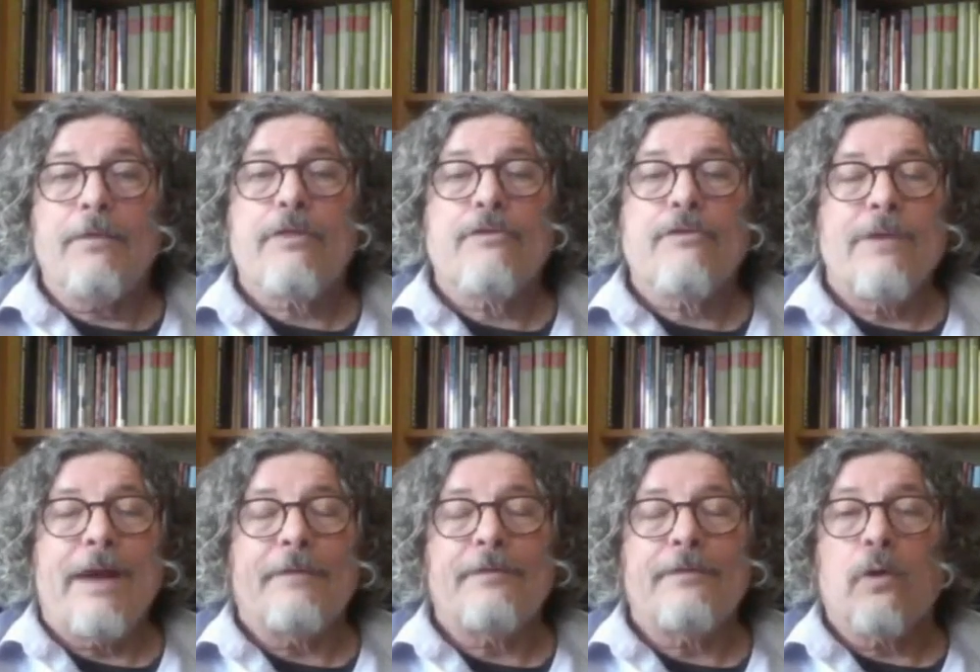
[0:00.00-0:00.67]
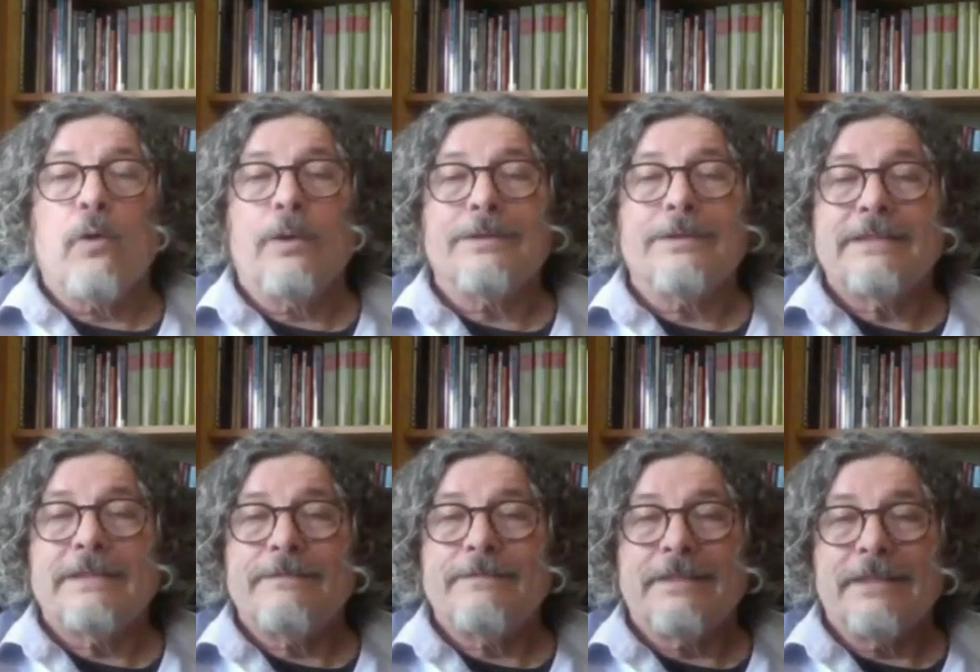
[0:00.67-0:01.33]
throughout the course
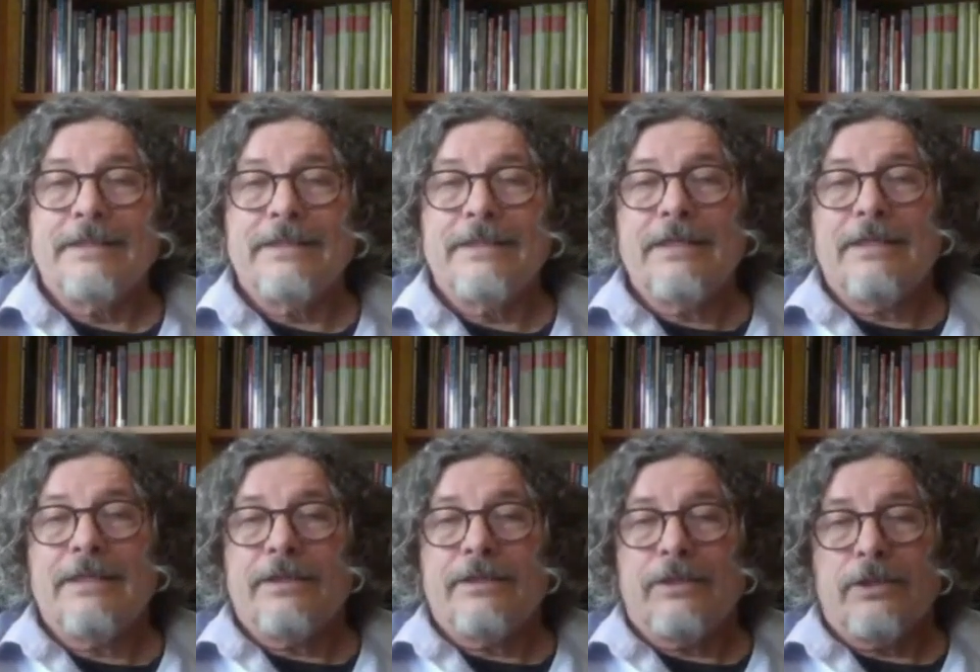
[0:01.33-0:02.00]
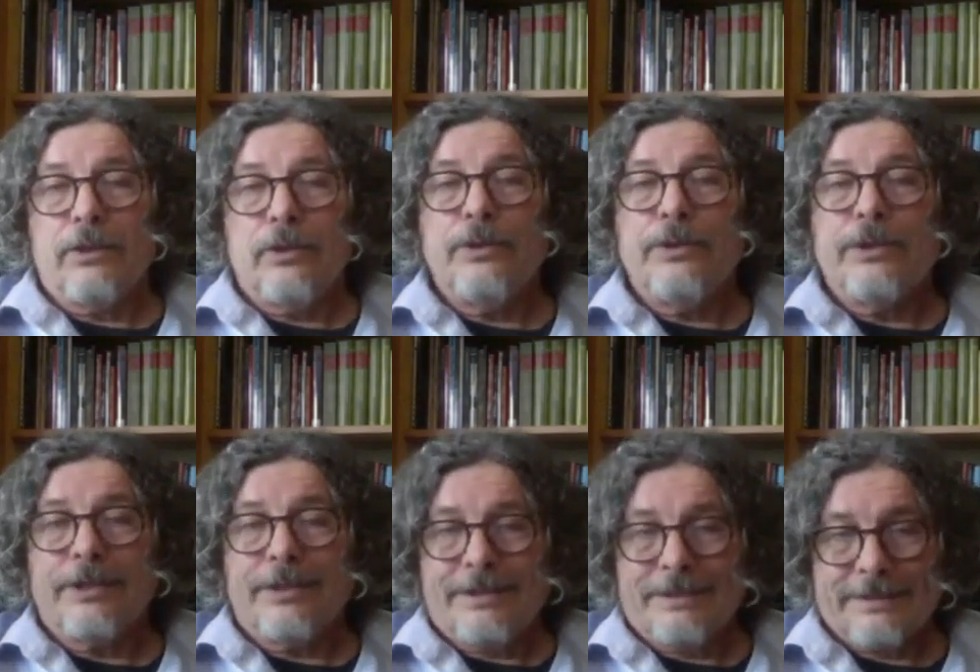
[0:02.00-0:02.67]
of the
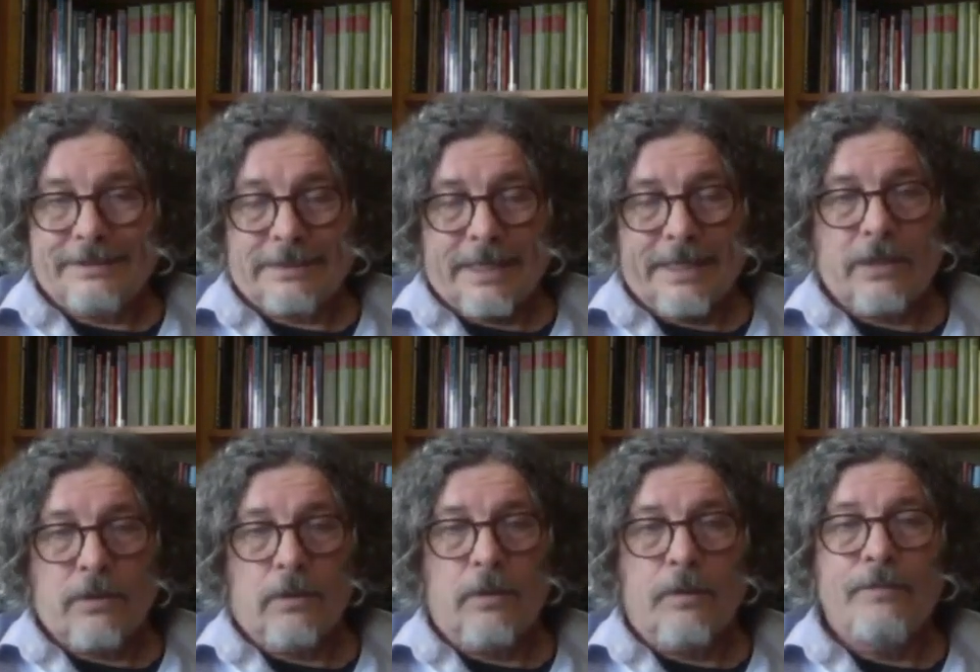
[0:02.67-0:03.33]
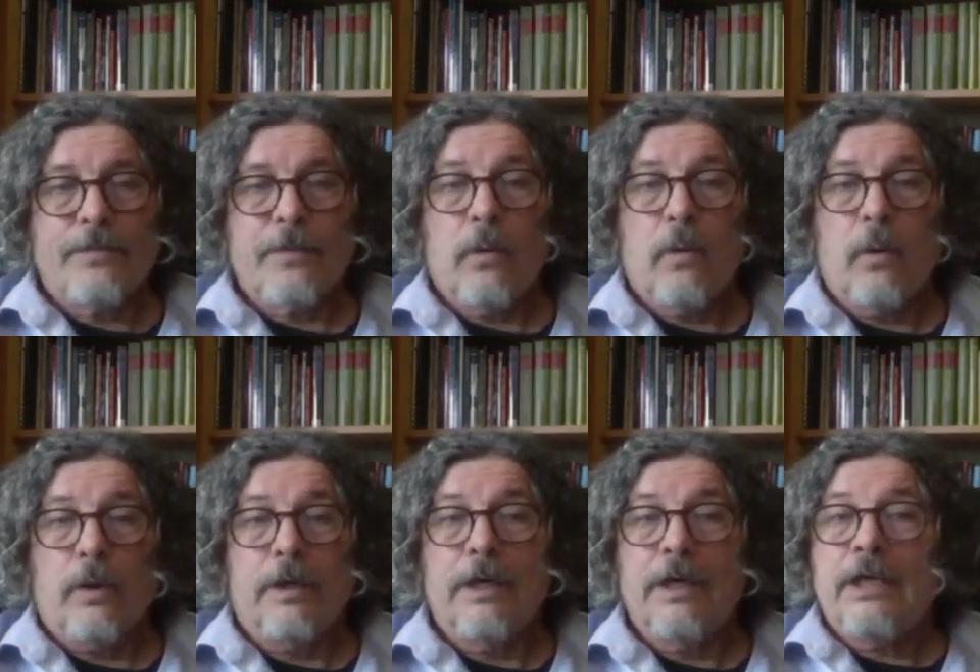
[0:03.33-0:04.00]
lunar cycle,
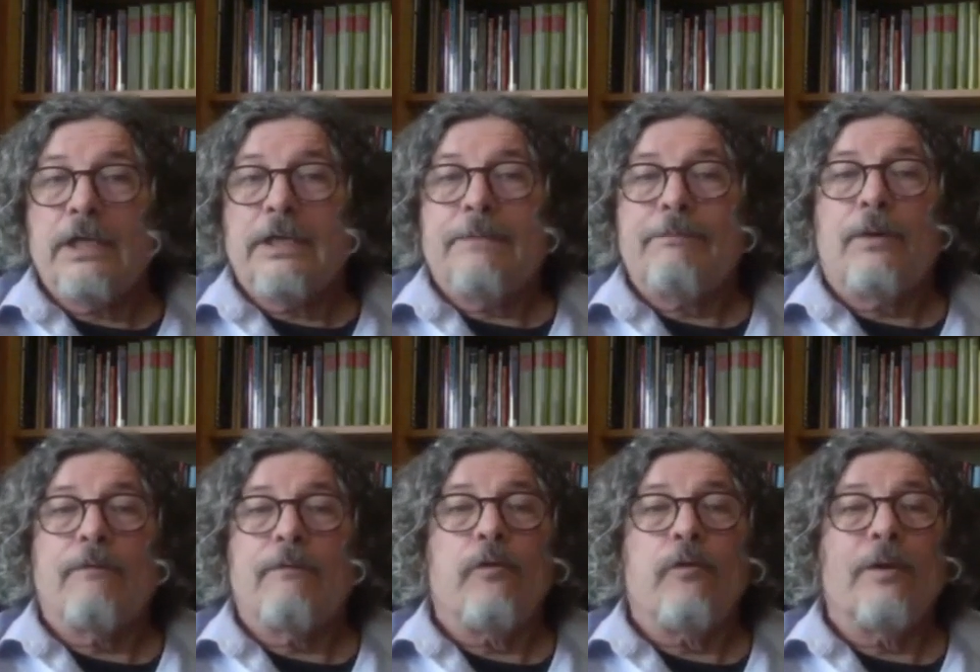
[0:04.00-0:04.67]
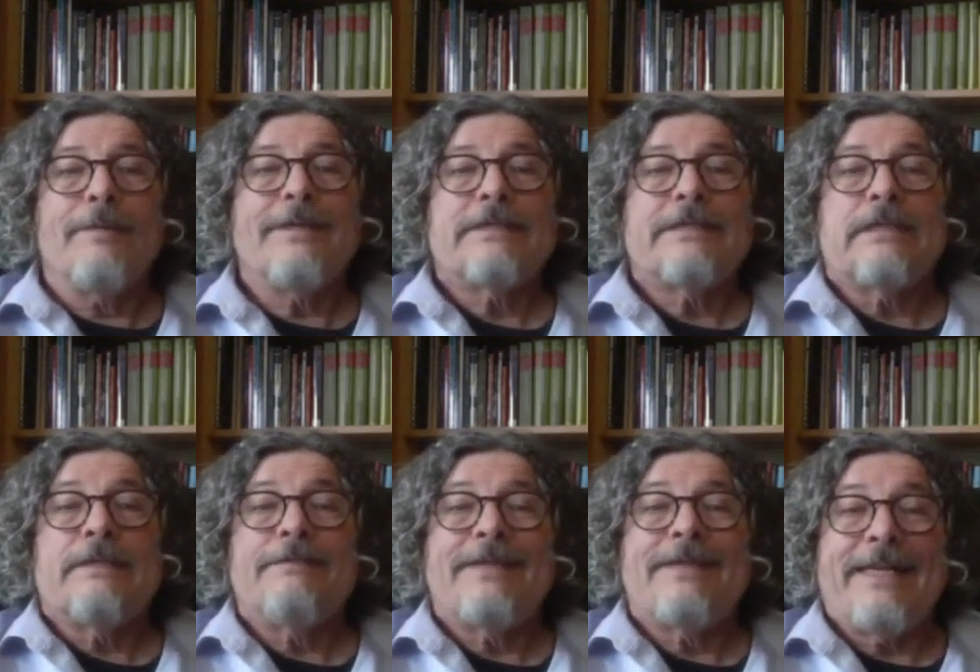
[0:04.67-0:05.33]
or performance
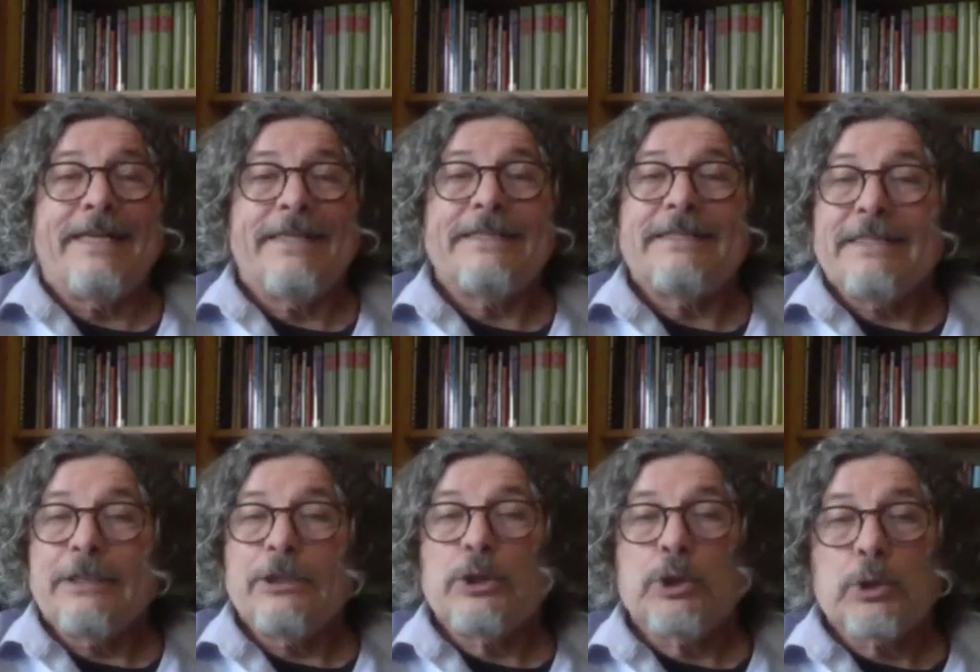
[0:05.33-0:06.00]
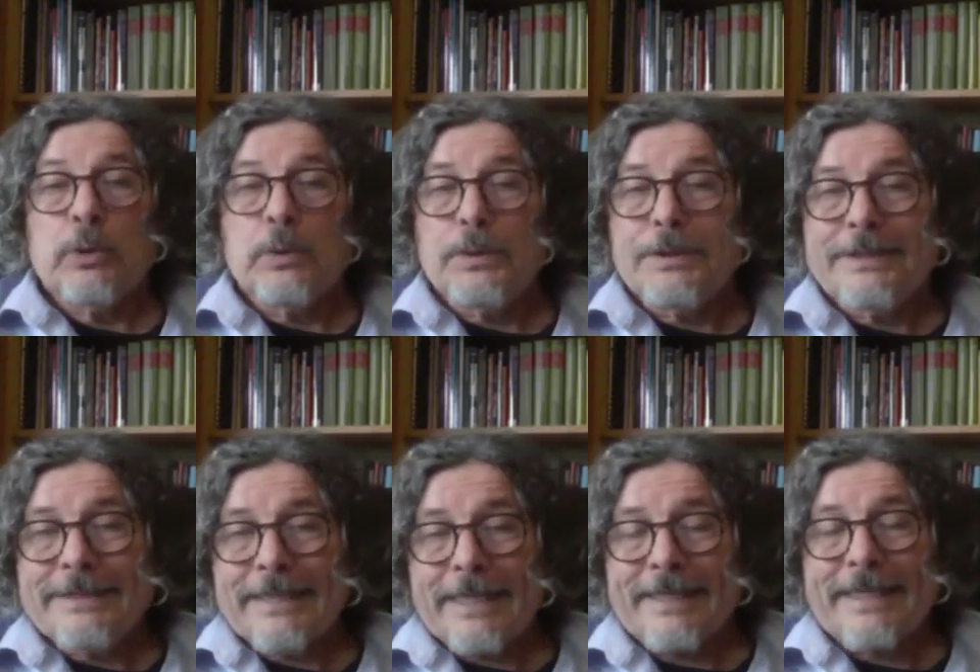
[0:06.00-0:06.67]
of kids in school
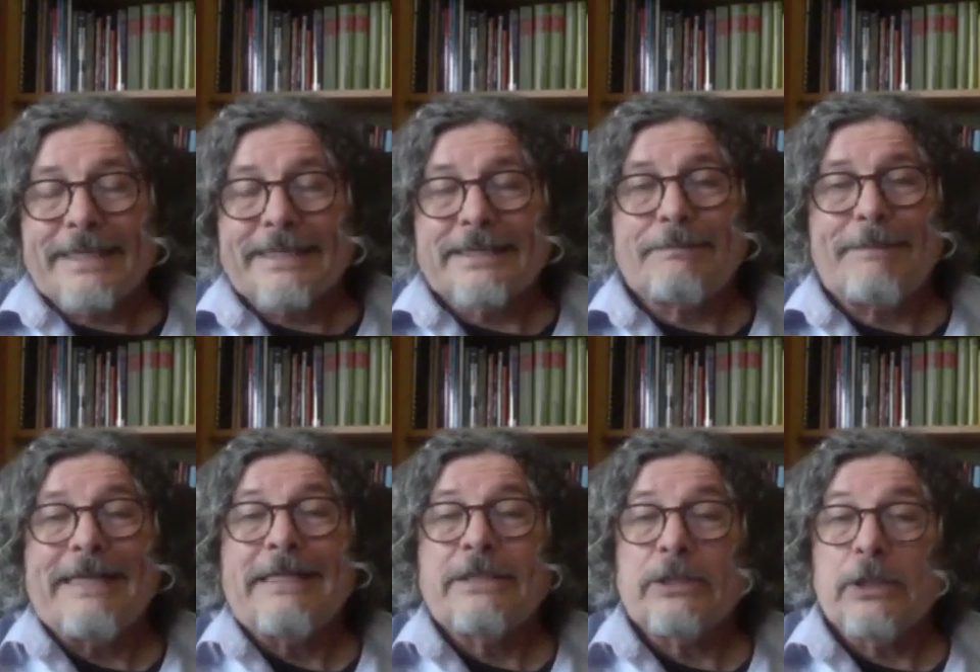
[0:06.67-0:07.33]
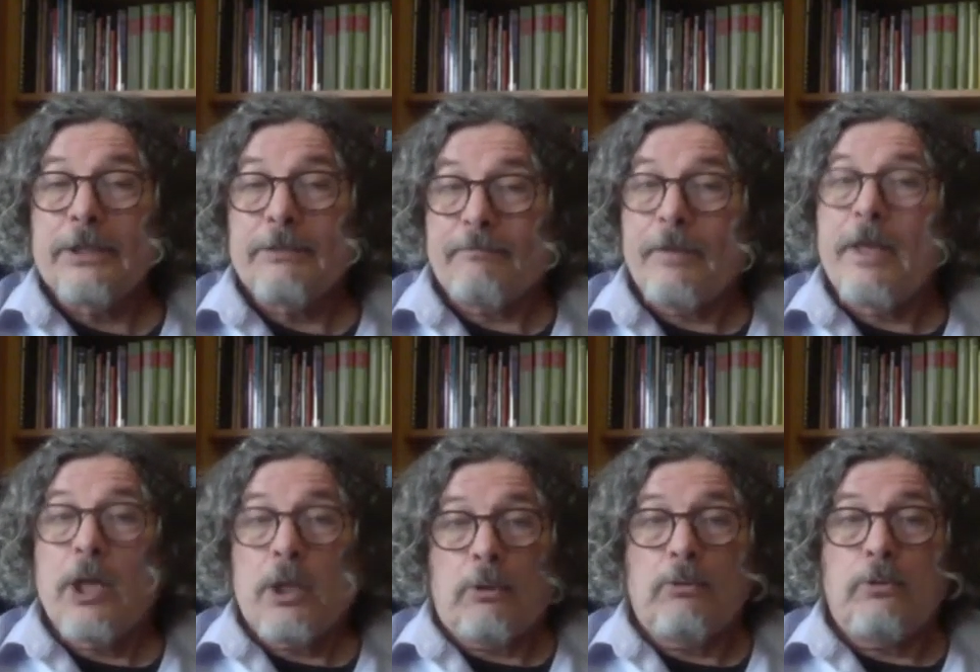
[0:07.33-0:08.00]
settings based on
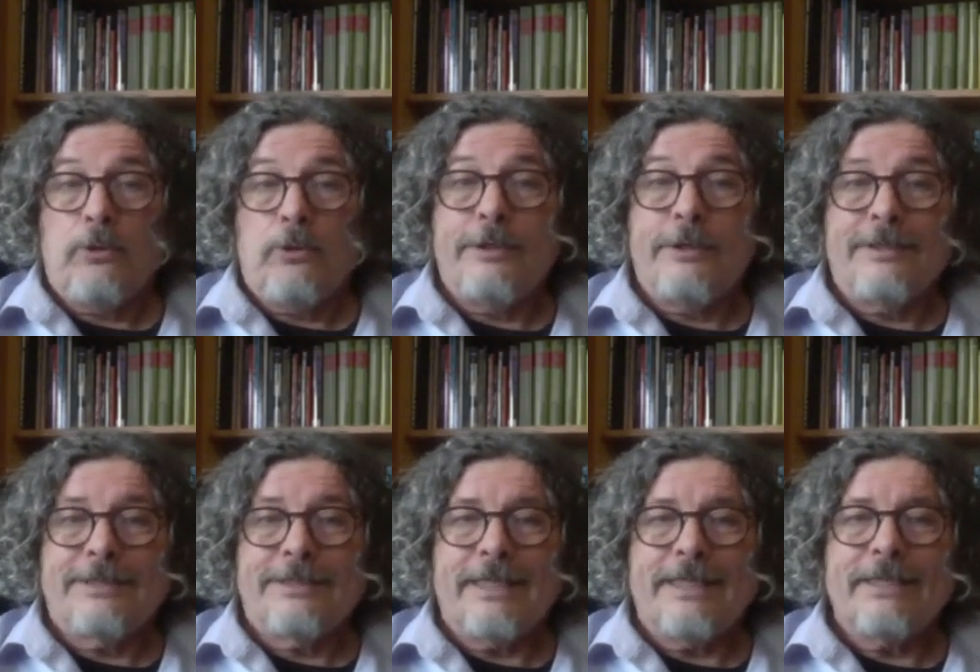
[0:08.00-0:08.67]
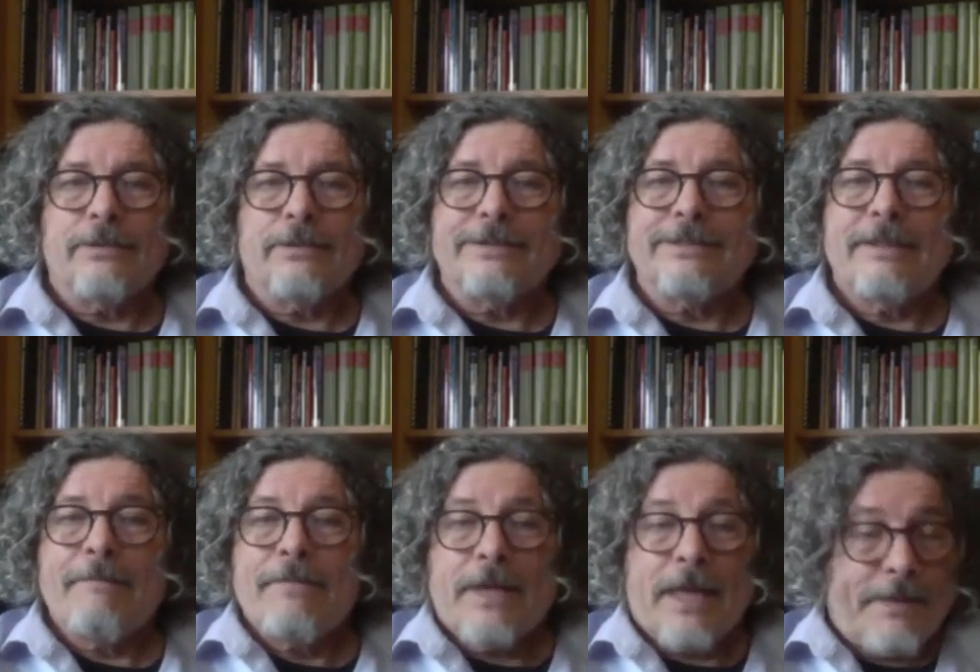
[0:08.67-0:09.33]
lunar cycles,
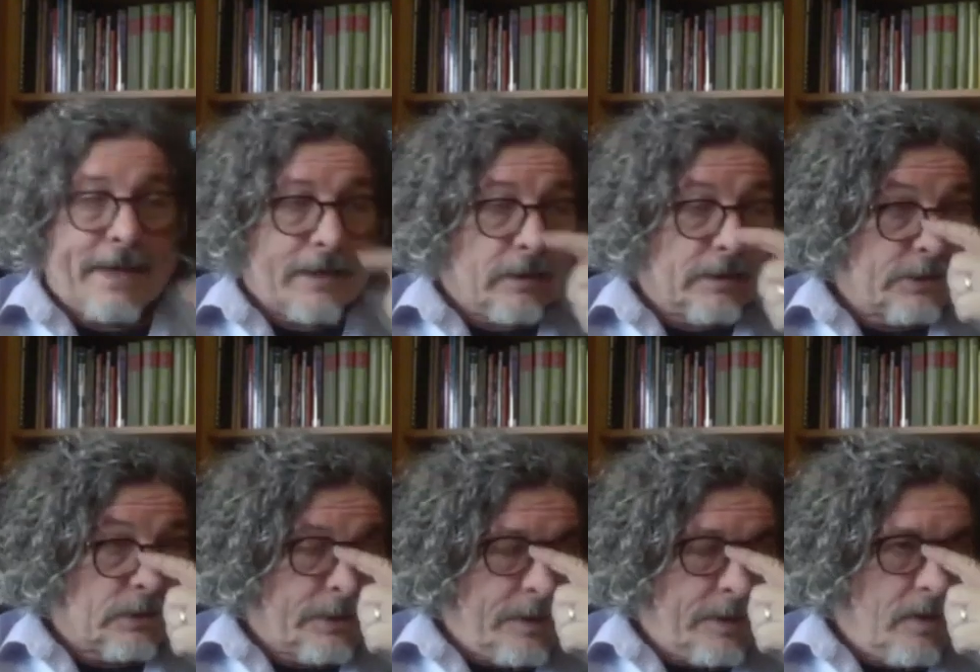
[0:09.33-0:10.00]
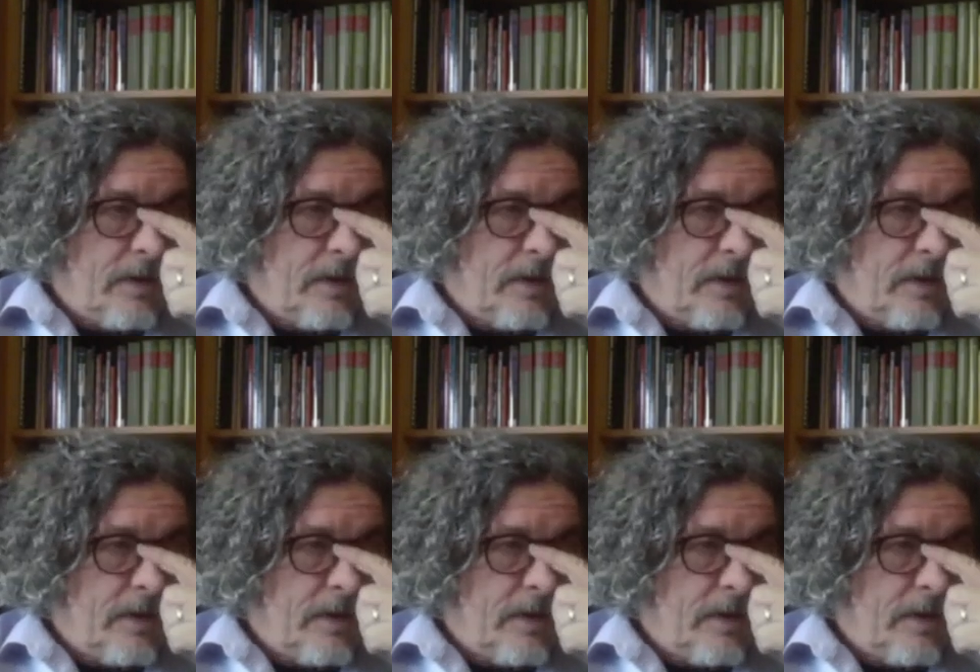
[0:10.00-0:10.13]
and that goes on and